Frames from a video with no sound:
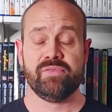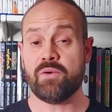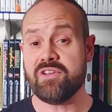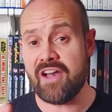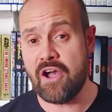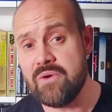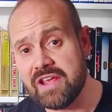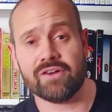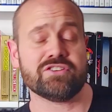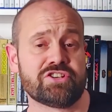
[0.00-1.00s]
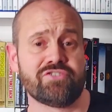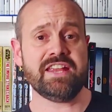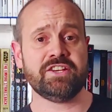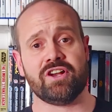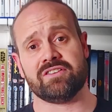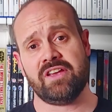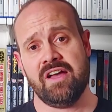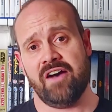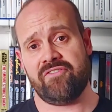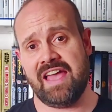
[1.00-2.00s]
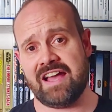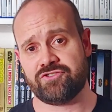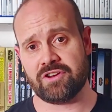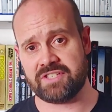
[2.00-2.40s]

Now, we've only got screenshots of the Astro